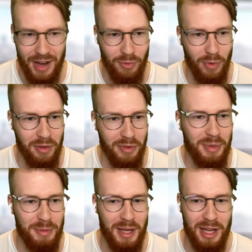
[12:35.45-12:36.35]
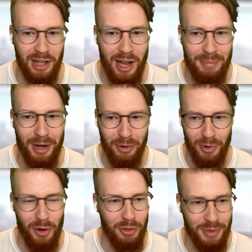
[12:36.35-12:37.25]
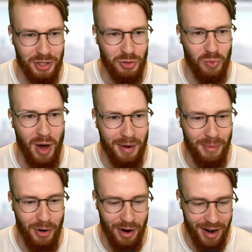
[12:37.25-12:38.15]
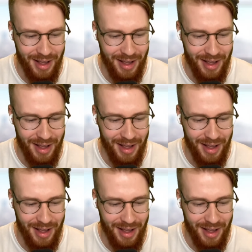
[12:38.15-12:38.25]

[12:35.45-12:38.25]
And then we've been speaking a lot about growth, but just one more.